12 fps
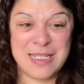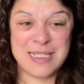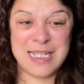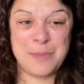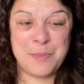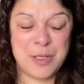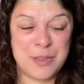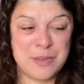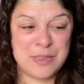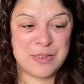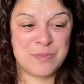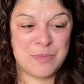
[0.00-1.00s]
It
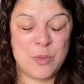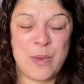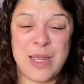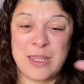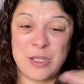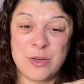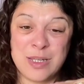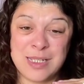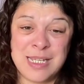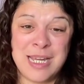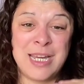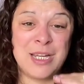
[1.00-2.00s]
deepens the way that you can
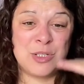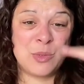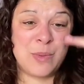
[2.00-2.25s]
teach,